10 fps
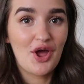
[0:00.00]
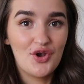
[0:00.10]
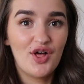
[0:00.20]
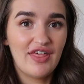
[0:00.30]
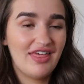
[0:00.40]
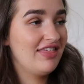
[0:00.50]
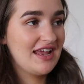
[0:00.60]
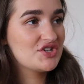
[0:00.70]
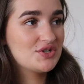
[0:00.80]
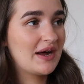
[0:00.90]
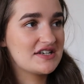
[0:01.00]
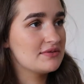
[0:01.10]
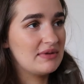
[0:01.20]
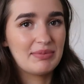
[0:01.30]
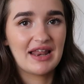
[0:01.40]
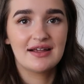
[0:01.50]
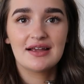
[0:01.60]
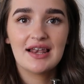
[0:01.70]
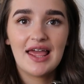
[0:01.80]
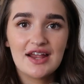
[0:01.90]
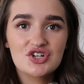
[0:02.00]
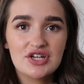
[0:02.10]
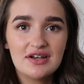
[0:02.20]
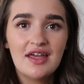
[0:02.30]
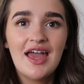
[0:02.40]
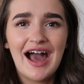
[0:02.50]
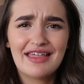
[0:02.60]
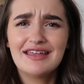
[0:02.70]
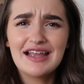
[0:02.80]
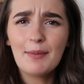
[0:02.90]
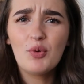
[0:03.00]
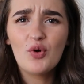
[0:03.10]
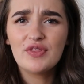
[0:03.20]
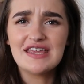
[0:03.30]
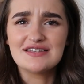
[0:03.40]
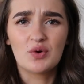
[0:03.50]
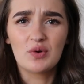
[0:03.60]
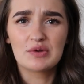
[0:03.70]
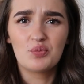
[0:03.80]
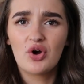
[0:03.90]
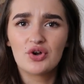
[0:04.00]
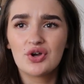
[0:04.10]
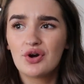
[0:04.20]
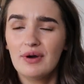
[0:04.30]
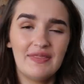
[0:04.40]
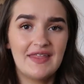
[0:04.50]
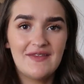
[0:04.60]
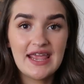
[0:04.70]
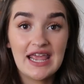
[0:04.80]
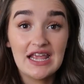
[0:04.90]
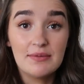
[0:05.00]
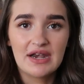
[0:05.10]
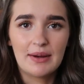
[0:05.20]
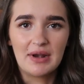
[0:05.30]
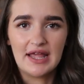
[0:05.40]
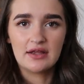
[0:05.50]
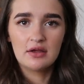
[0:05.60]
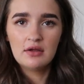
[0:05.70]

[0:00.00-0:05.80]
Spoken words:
another thing to add to my plant collection. I think I bought these all in one go and then they came and I'm like,